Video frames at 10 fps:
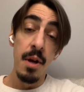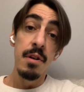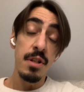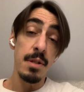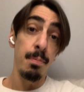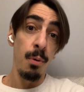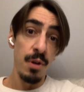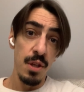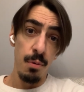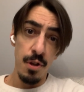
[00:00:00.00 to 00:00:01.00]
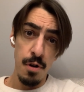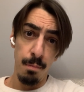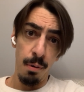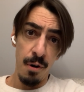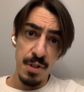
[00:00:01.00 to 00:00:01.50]
to support you on your
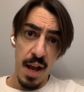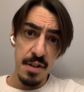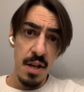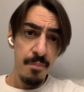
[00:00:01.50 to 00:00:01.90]
project.